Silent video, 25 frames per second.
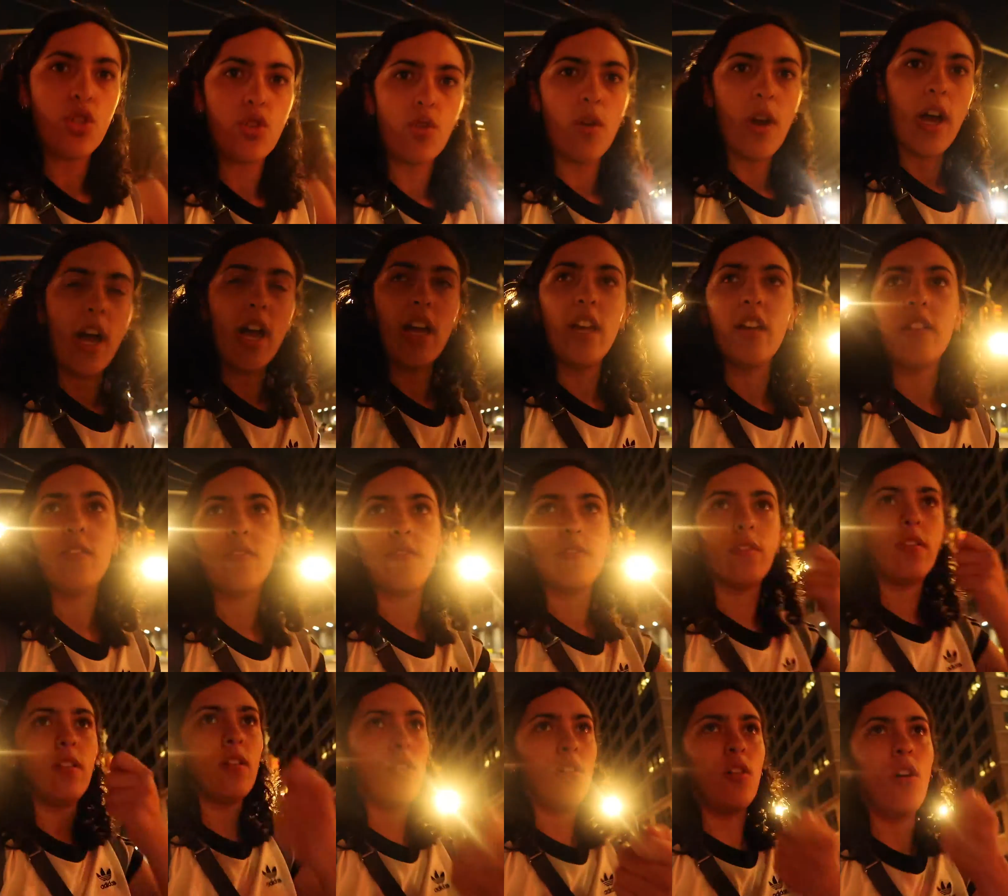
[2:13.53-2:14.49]
drive
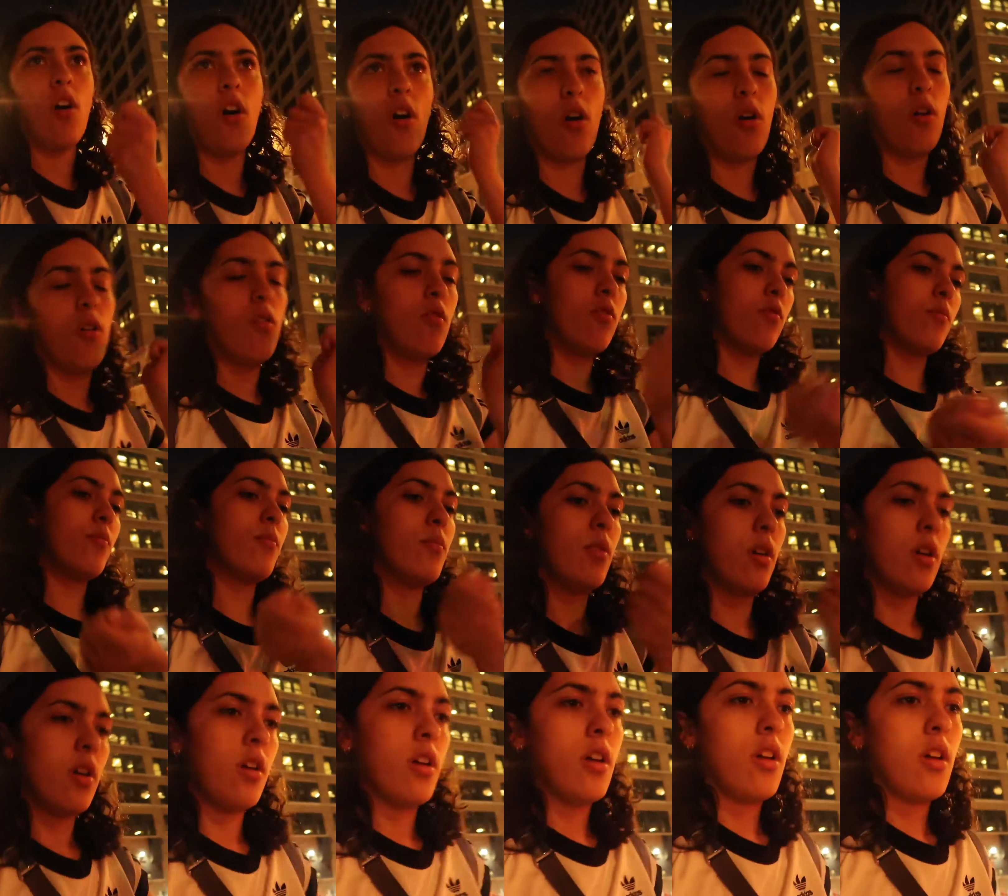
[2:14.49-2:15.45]
home,
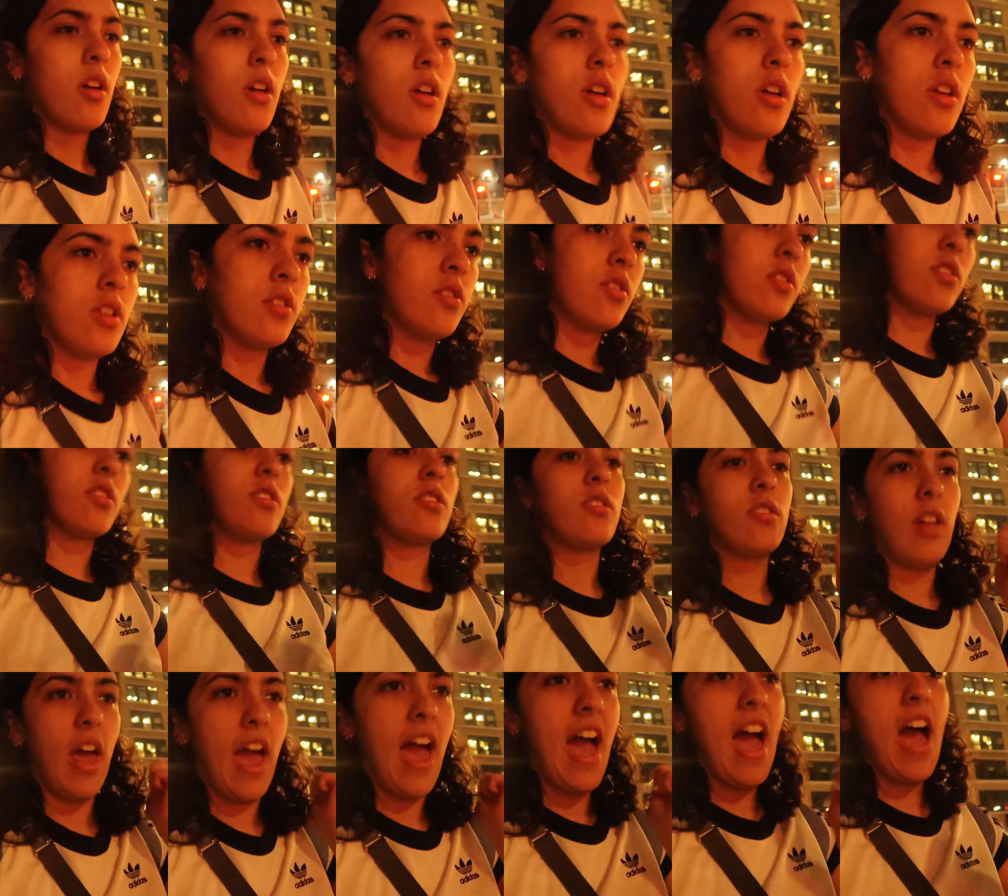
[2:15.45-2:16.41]

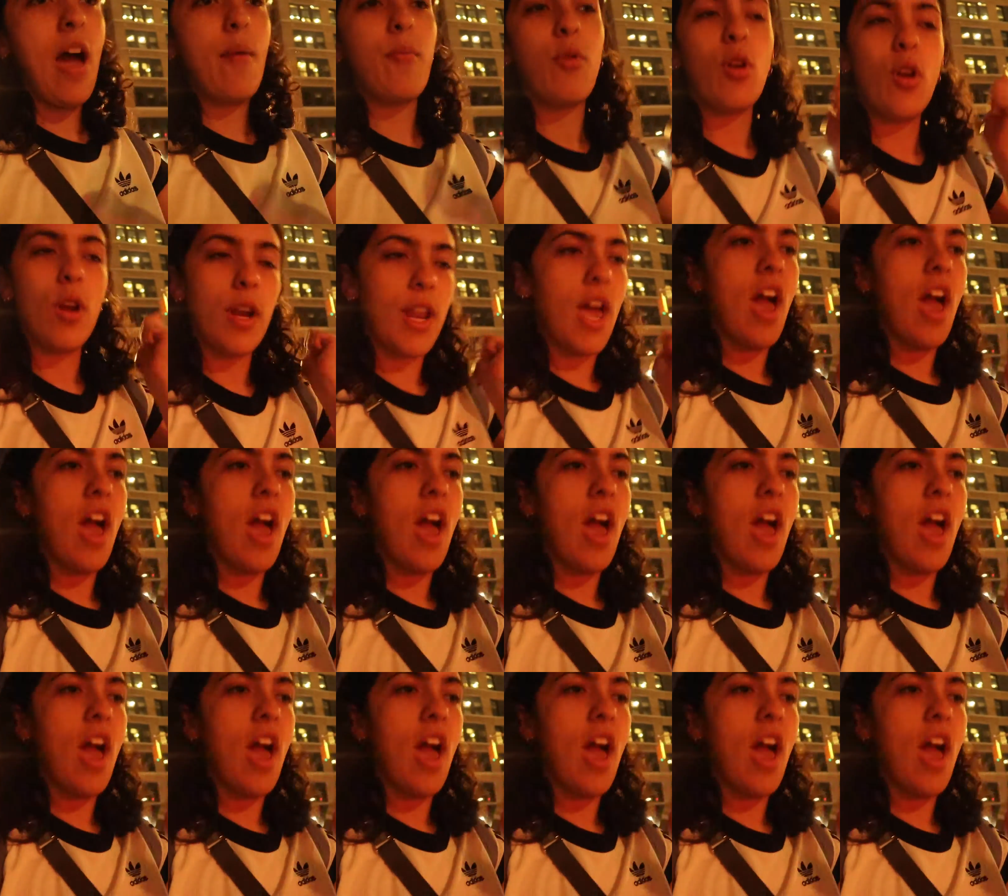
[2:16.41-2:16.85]
just hammer